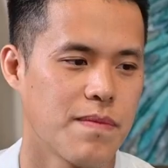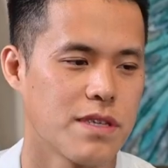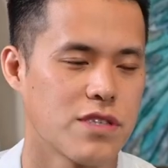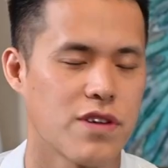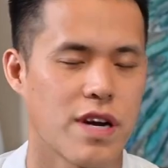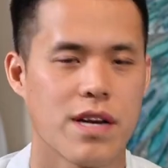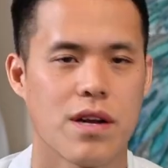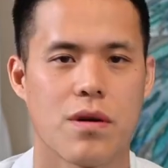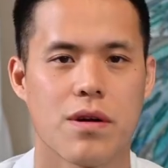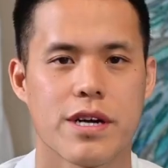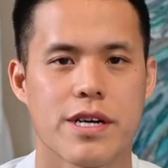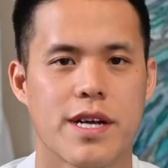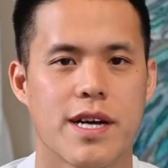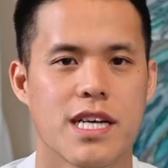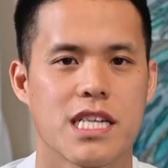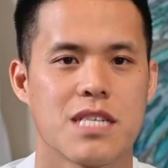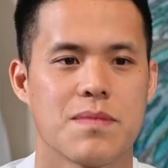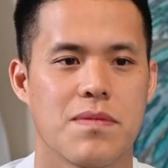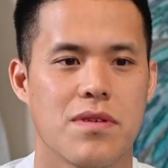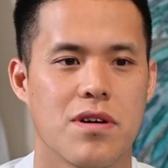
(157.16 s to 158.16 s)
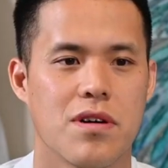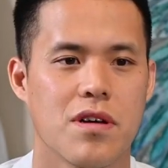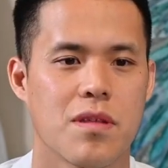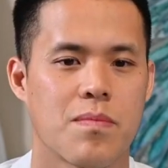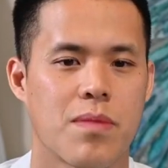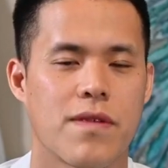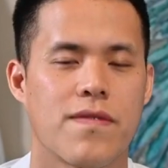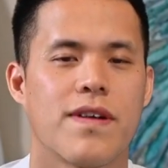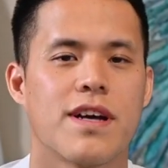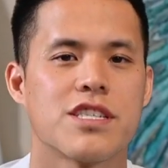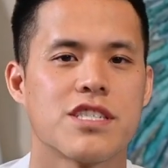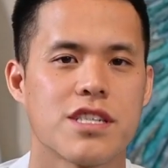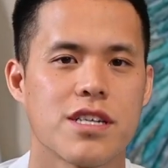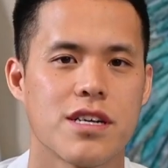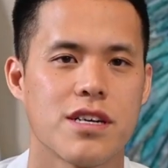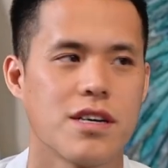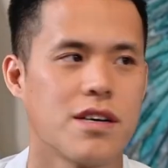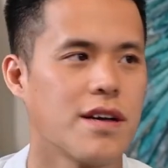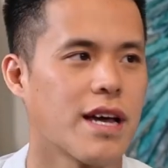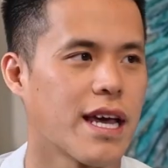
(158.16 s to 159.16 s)
been trying to organize both
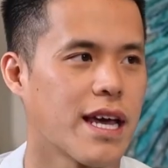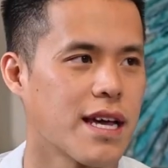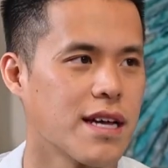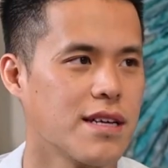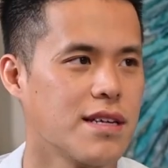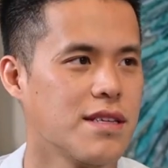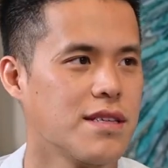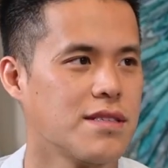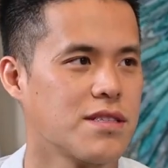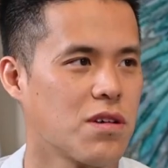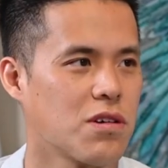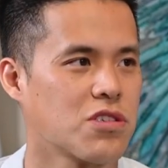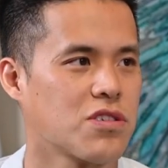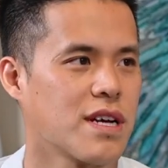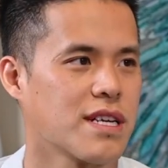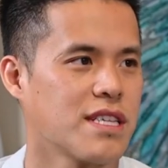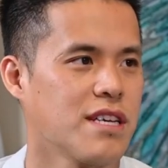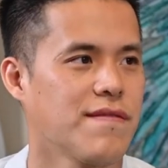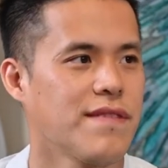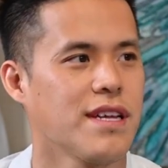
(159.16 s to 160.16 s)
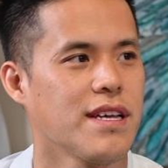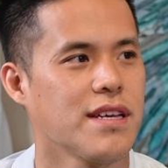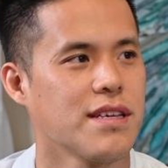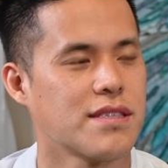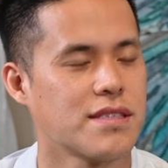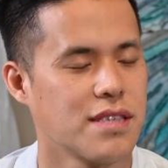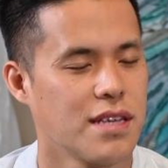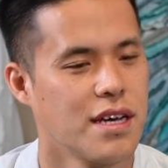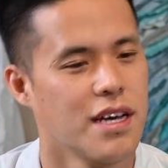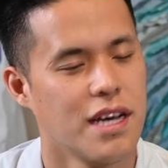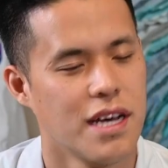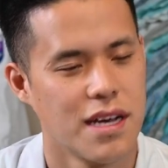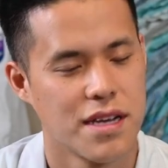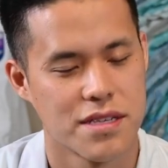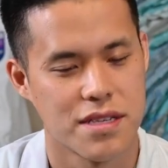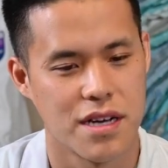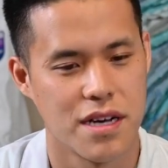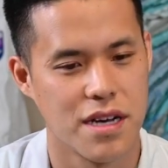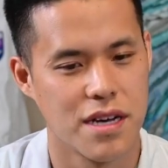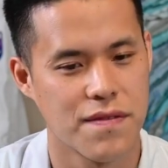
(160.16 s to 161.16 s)
professional and social activities.
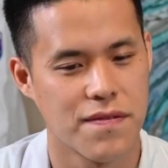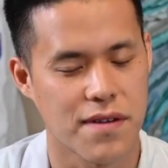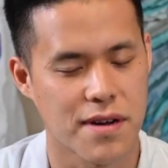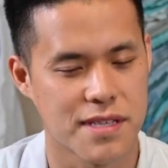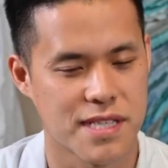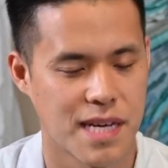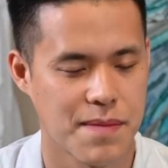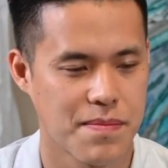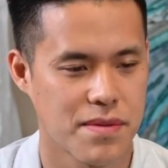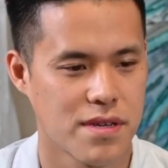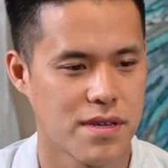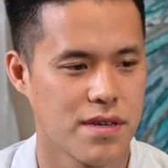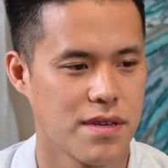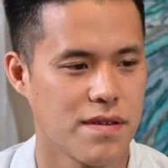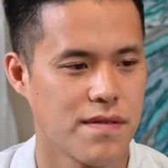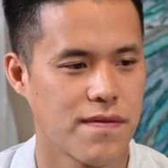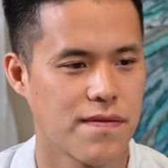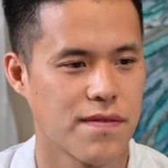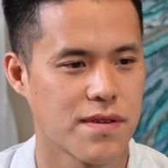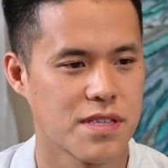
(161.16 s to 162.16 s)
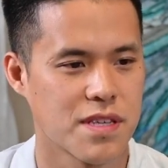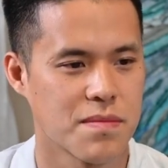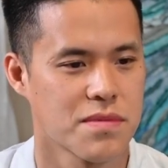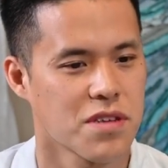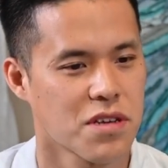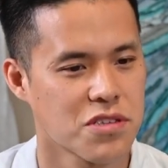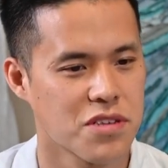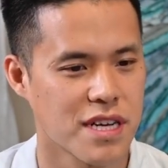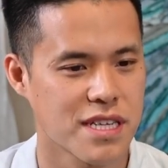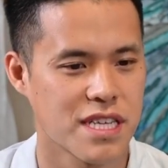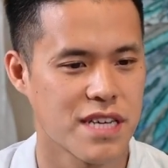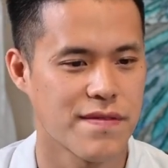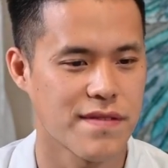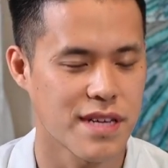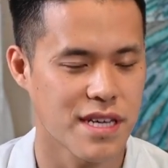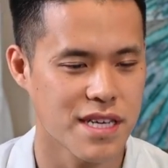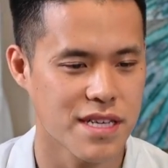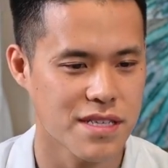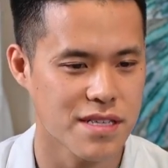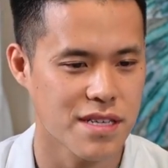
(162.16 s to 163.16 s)
So for example, for some social
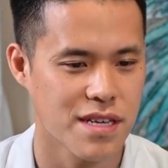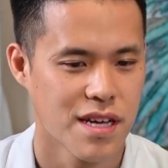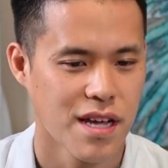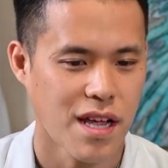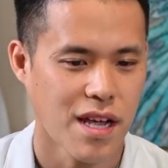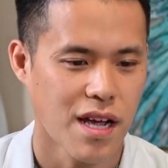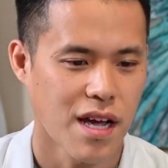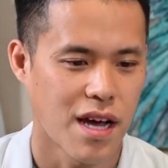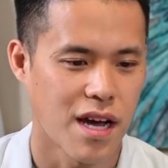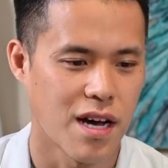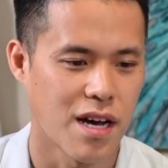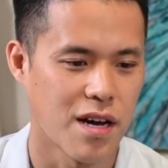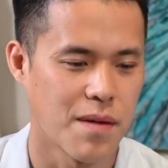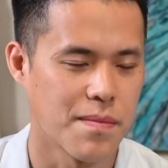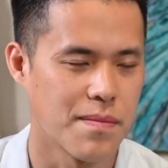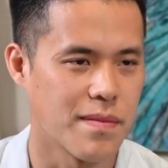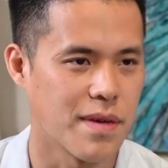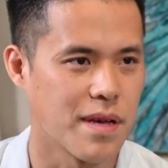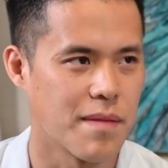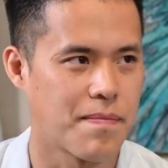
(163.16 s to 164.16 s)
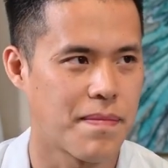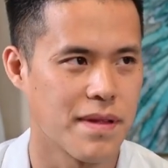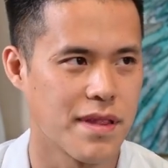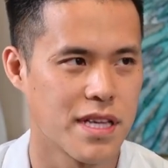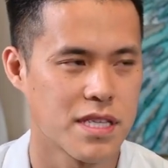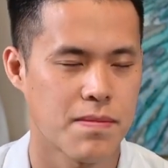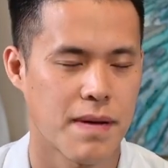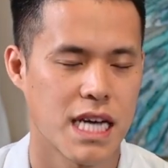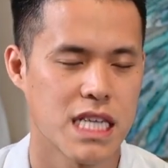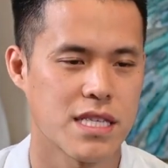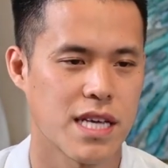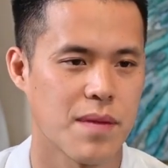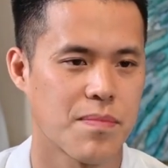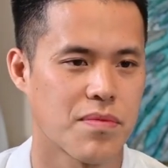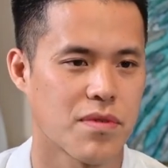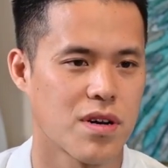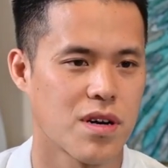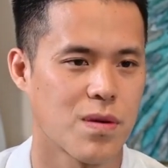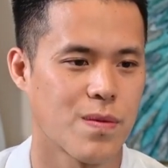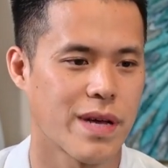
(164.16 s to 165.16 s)
activities, this past
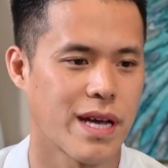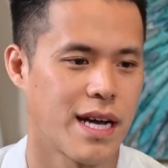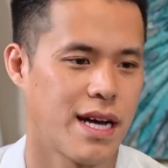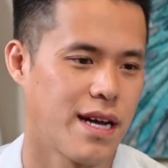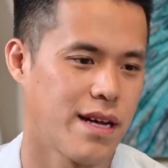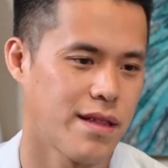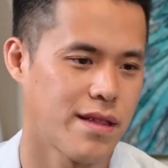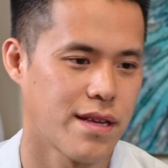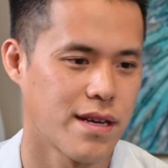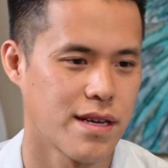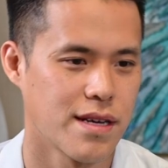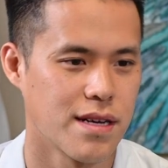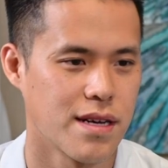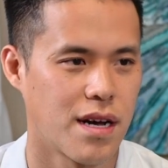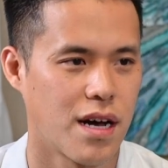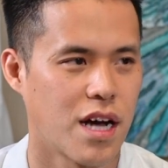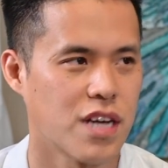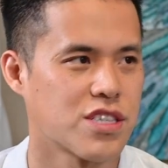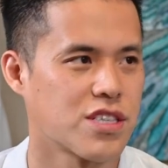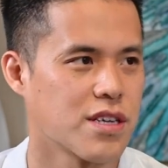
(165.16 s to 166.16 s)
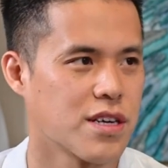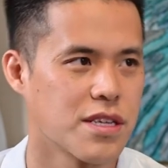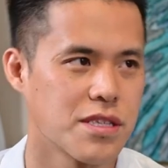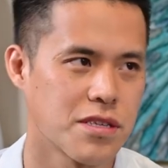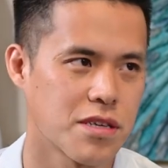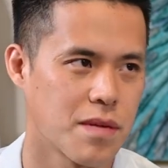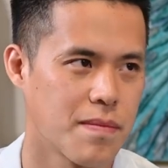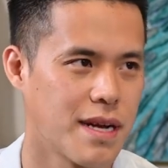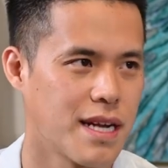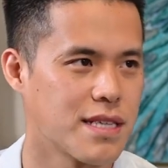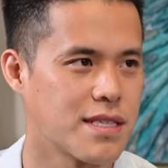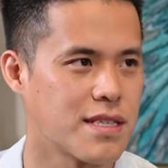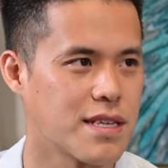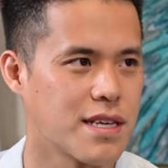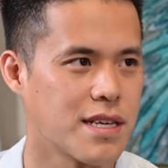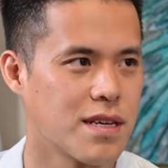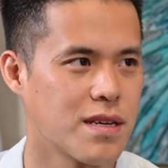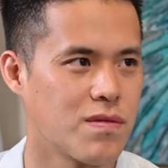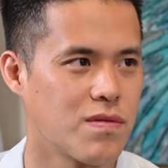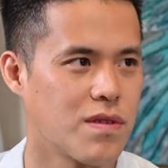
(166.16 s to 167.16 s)
April, we had the Ochsner Internal
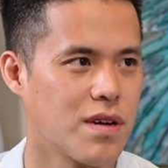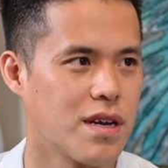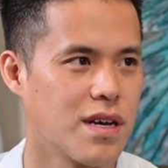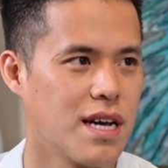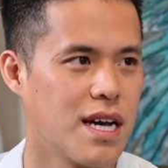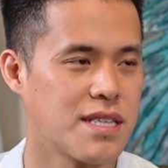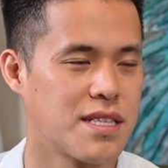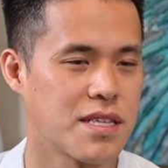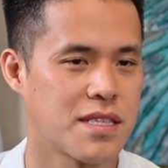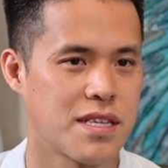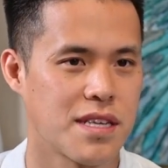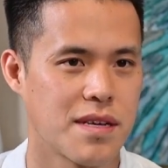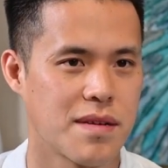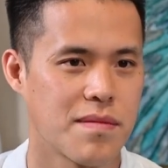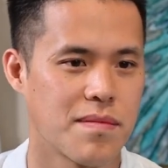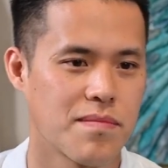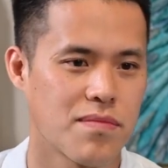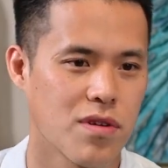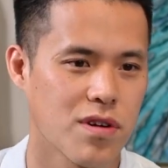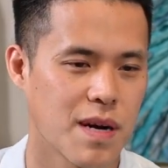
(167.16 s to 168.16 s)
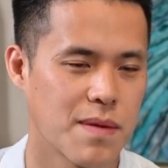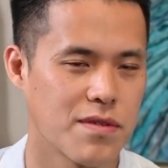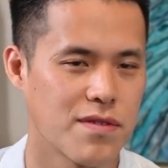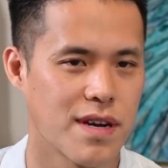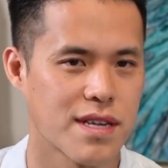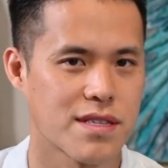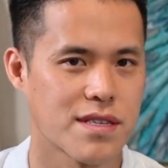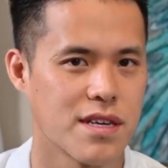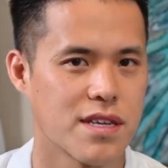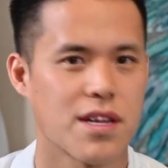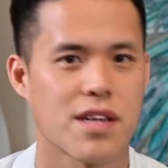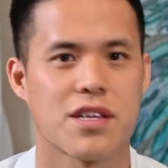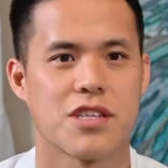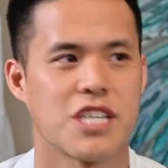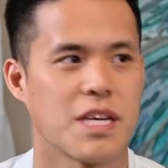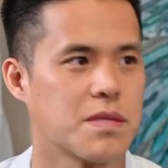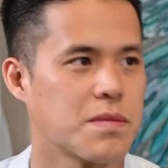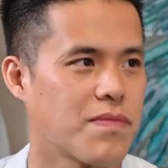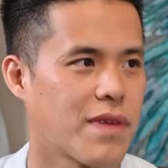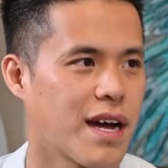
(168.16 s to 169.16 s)
Medicine Assistant Program Director, Dr.
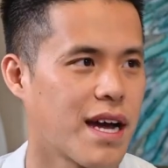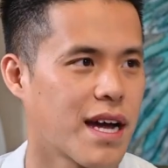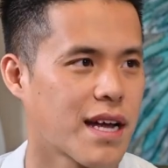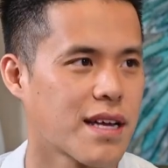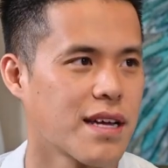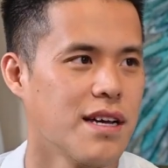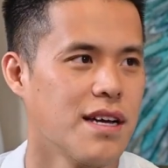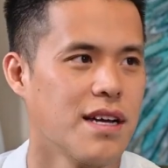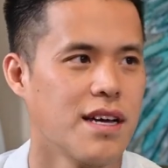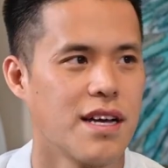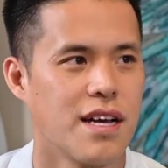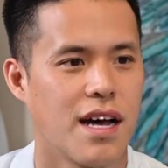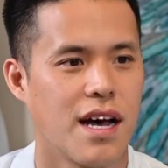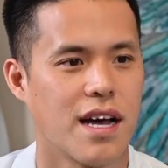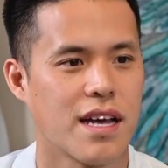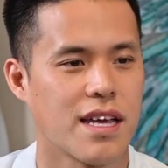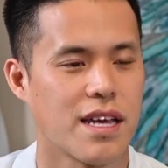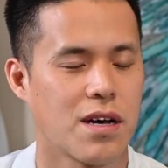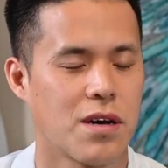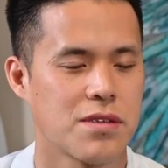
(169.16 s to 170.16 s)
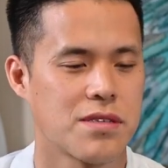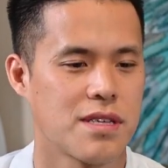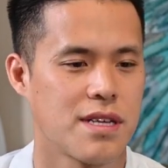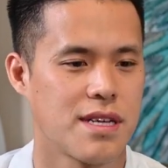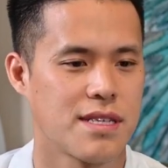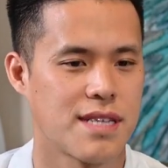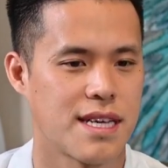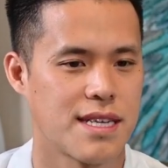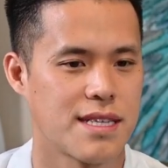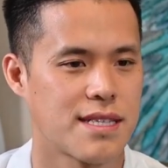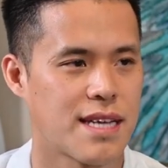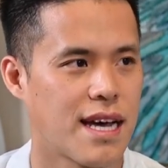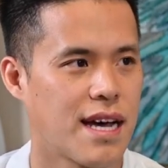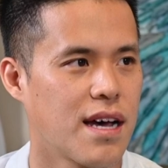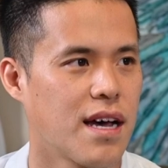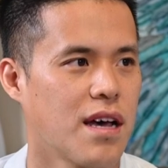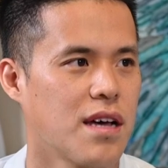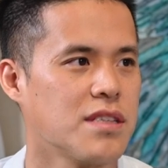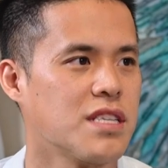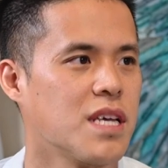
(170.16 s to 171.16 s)
James Bragg. He hosted us at his
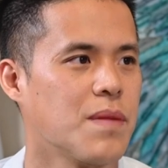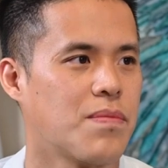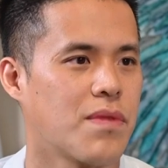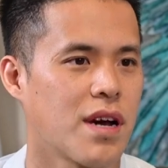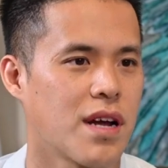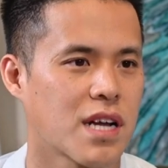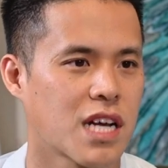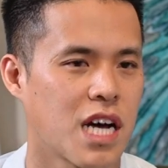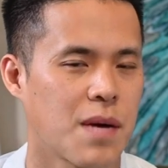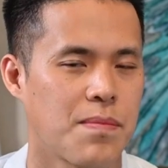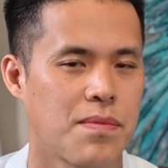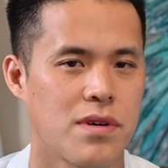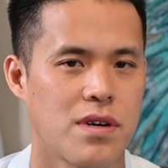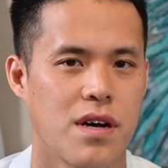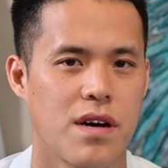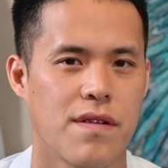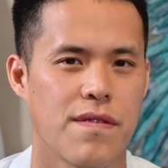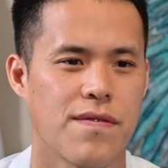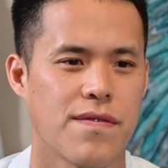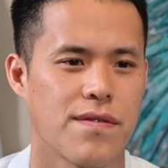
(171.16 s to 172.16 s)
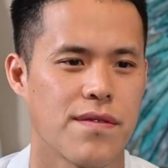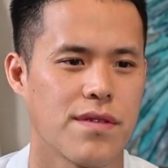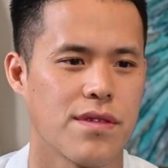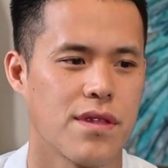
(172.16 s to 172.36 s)
house. He brought a couple of